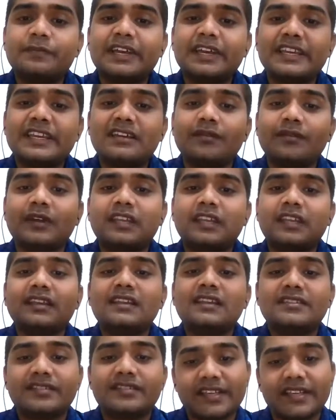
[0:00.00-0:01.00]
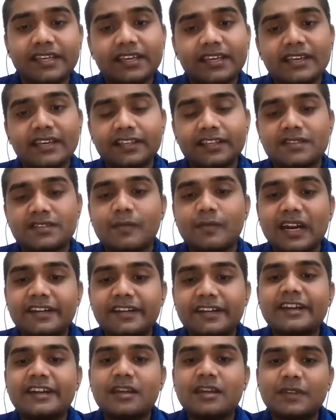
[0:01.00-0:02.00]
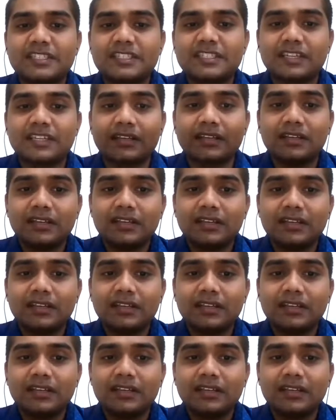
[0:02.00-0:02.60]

variable z is multidimensional.